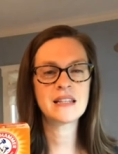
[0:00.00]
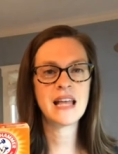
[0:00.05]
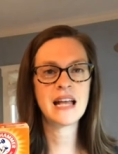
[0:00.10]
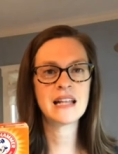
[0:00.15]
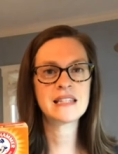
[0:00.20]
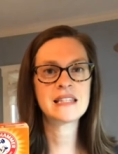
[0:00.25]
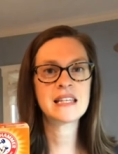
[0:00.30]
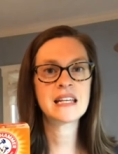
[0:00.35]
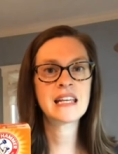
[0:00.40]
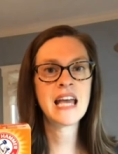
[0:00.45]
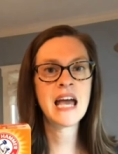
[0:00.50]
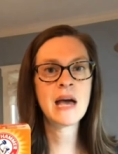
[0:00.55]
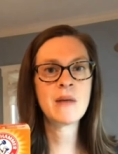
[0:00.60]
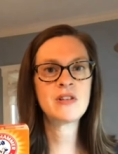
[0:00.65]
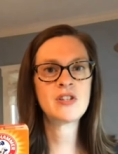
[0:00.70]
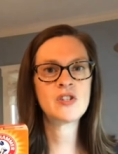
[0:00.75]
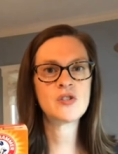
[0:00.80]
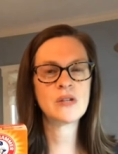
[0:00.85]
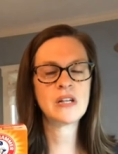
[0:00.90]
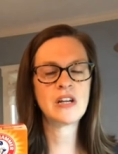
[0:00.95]
That's the
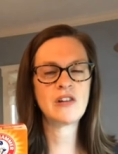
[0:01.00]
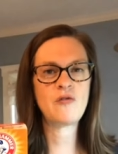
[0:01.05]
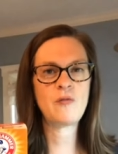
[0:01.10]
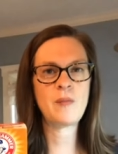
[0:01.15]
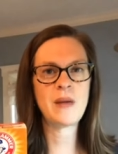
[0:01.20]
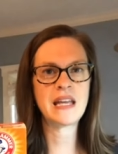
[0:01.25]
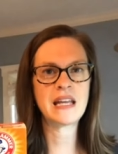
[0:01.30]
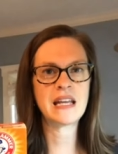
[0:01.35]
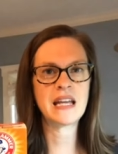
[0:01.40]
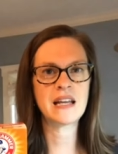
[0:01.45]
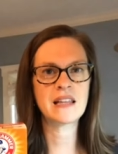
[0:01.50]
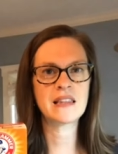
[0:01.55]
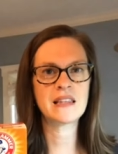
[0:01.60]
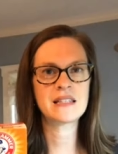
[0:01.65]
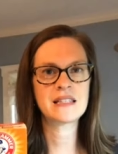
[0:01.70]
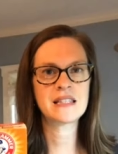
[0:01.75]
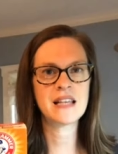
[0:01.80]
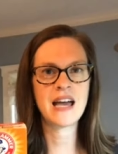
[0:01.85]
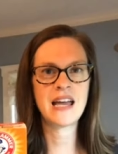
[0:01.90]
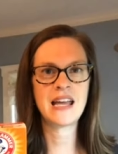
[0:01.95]
chemistry of baking, the
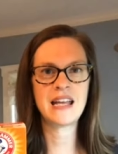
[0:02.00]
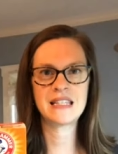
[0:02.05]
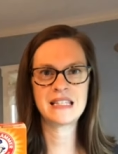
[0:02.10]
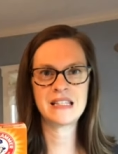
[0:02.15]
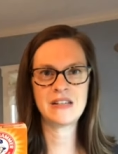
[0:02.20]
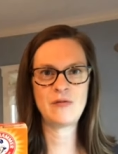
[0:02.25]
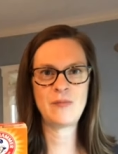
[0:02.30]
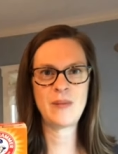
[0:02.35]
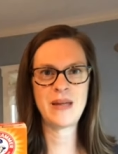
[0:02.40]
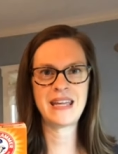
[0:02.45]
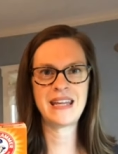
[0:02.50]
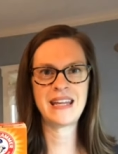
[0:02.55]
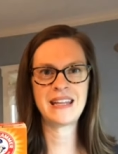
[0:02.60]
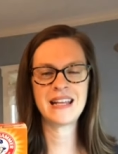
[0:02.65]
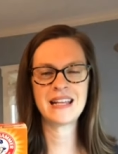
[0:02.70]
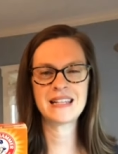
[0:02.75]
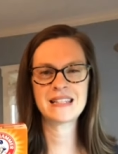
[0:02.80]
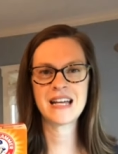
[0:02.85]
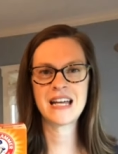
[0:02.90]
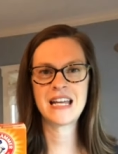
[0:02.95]
science of baking.
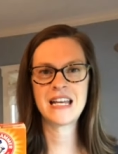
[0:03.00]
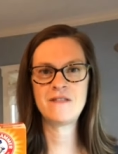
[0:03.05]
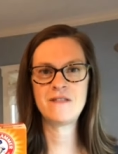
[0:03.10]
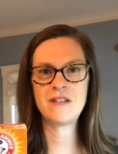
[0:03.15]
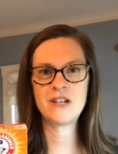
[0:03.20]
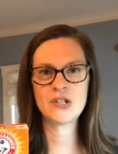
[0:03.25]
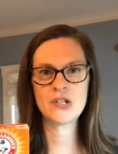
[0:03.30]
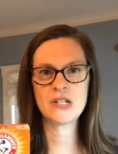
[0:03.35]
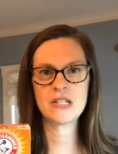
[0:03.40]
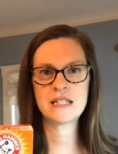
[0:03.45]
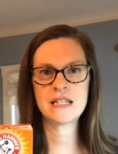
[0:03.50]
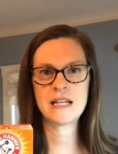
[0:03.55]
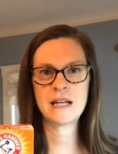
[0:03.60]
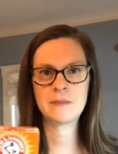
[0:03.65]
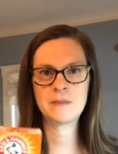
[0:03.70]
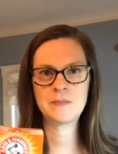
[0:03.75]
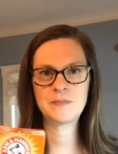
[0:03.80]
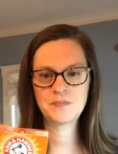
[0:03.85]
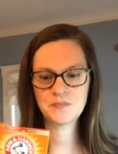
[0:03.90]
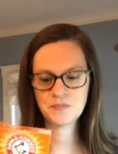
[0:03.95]
That's kind of interesting.
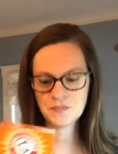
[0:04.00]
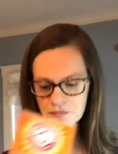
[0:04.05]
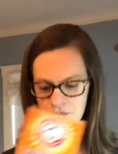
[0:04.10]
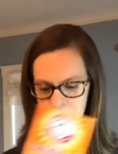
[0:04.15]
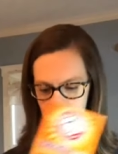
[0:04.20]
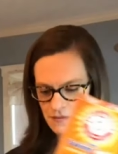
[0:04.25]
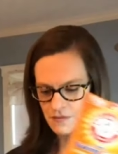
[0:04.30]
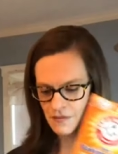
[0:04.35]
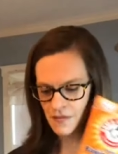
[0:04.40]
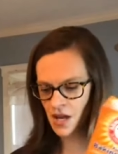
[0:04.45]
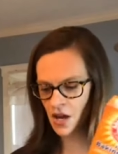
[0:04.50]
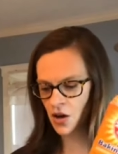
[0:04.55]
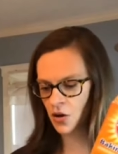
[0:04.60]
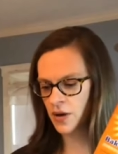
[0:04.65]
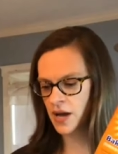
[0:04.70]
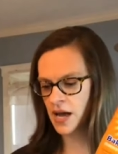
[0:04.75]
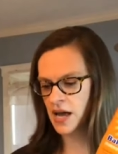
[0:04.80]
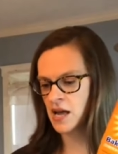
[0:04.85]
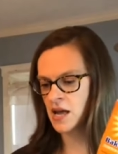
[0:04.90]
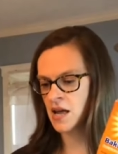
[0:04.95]

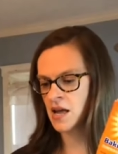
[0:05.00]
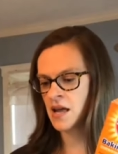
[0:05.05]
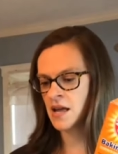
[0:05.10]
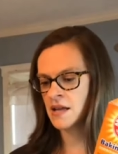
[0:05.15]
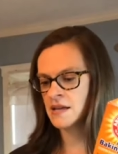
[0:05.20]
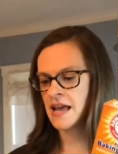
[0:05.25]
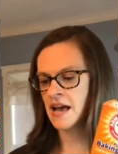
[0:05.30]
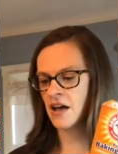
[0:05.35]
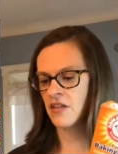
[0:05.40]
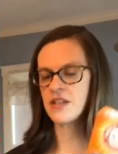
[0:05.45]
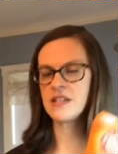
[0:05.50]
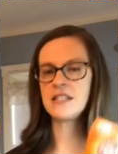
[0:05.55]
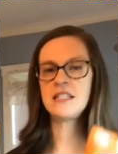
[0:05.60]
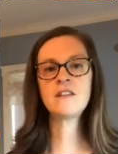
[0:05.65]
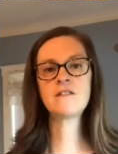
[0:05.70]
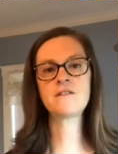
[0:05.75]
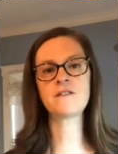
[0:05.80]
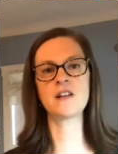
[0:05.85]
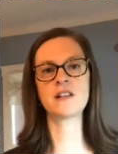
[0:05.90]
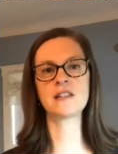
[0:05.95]
Okay, now the
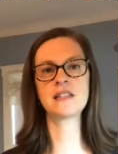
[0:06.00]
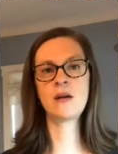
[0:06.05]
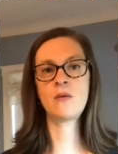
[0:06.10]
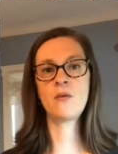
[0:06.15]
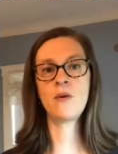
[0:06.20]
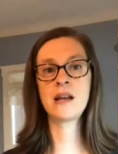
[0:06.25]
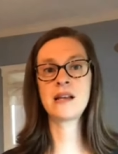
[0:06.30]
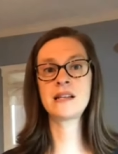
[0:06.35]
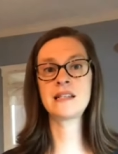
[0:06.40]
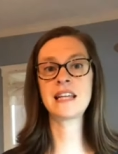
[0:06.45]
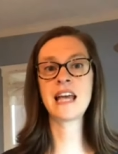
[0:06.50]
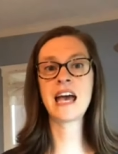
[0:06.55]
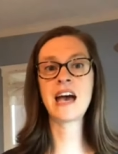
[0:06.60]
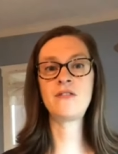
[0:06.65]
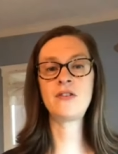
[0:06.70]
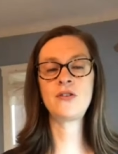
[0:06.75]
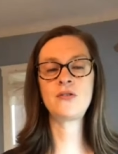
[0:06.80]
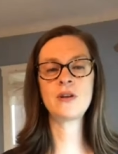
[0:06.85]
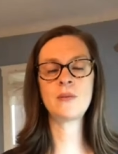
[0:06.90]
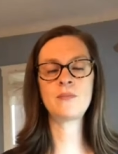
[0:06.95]
difference, I wanted to
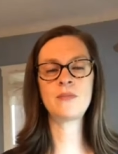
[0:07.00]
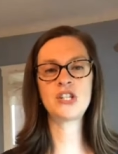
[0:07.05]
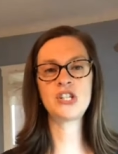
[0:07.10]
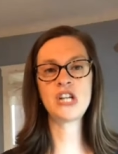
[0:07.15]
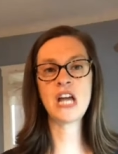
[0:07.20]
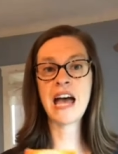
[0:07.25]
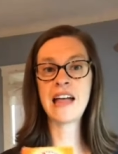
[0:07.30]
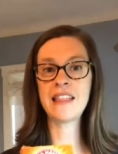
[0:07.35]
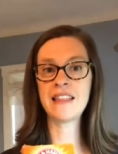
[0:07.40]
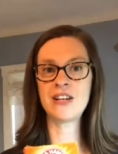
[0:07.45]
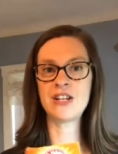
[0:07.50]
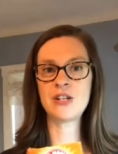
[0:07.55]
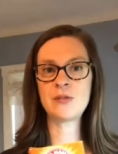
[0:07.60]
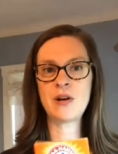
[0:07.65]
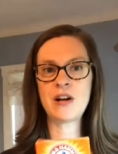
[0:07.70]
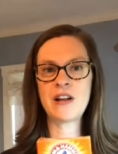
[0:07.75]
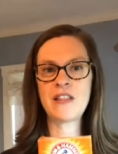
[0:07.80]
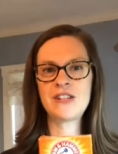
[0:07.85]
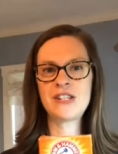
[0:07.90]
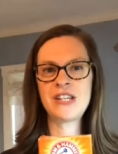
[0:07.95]
have you, um, the challenge,
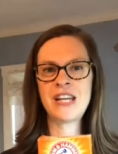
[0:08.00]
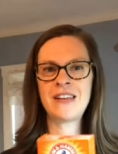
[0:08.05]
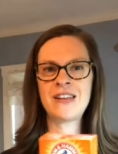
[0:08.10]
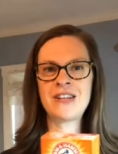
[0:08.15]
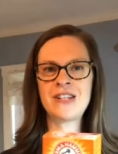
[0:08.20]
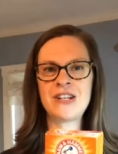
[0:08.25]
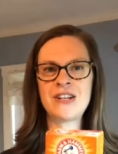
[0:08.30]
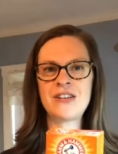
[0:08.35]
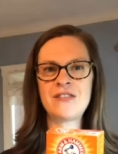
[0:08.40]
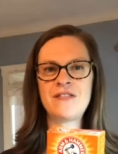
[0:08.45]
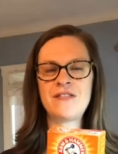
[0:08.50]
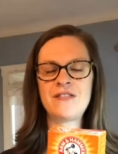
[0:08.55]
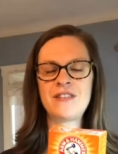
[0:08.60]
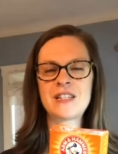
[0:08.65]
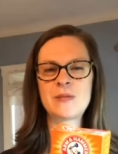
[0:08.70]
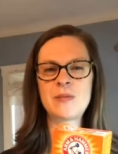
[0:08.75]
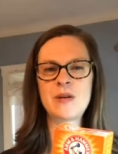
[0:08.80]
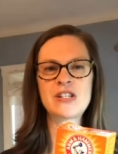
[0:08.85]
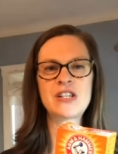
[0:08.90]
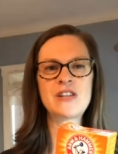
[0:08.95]
part of the challenge here,
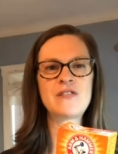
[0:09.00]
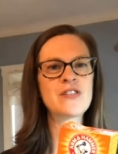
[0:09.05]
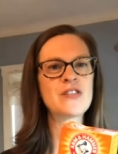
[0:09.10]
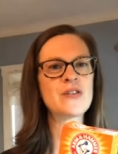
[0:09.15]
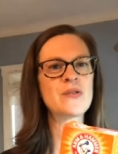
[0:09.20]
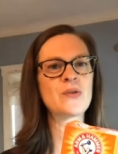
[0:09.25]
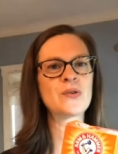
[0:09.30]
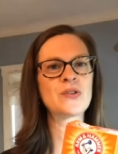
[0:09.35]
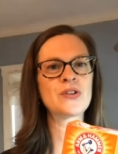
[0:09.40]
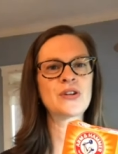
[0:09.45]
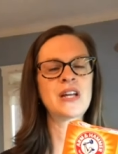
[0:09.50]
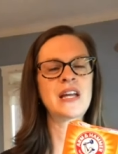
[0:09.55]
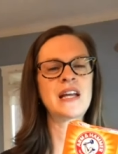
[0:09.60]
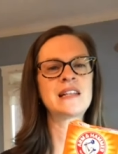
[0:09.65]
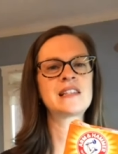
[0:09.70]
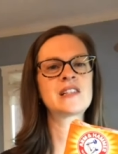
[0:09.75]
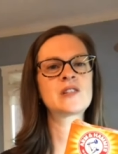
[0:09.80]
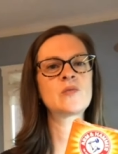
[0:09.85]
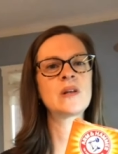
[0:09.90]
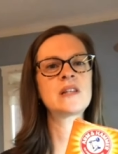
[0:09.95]
especially for the older
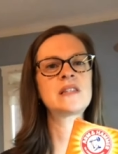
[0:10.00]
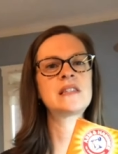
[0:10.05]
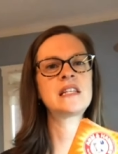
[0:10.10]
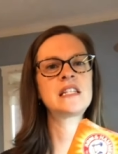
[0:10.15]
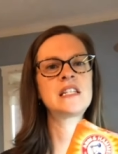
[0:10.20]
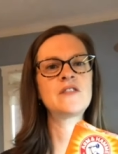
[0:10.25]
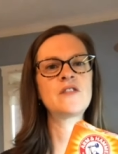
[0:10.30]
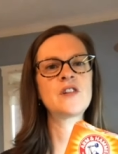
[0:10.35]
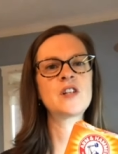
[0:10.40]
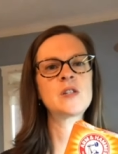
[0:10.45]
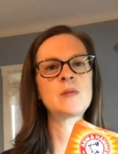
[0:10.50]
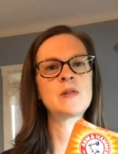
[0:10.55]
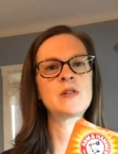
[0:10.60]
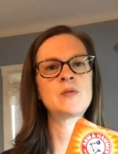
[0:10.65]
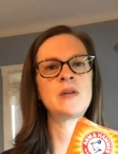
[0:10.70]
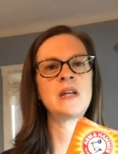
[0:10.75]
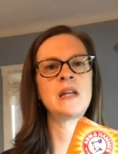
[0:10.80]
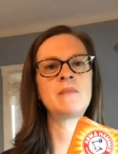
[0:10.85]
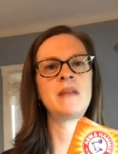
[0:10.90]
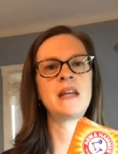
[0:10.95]
kids, is what's the difference
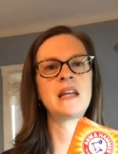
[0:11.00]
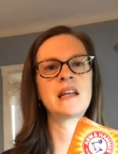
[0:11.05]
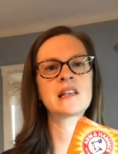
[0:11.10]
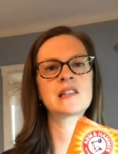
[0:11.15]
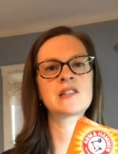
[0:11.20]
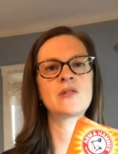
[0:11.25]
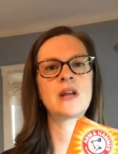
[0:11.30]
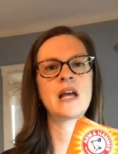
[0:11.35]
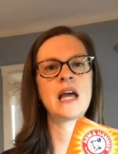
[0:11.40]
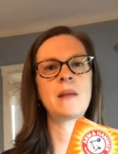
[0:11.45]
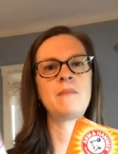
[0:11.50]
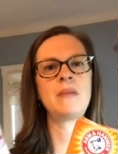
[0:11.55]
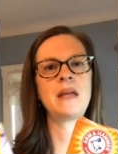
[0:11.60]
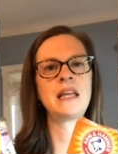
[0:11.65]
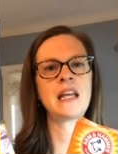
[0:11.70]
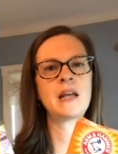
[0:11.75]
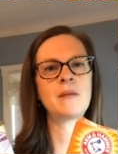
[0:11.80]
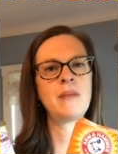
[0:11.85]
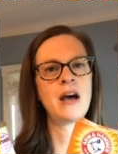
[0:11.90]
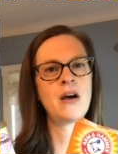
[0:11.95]
between baking soda and
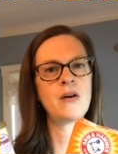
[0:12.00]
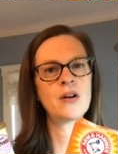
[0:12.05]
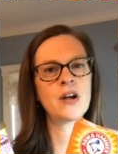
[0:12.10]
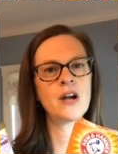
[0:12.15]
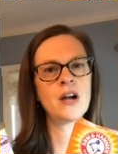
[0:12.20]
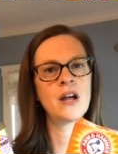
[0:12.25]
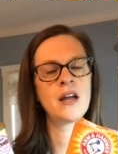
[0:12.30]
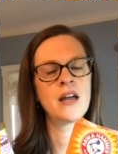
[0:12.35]
baking powder?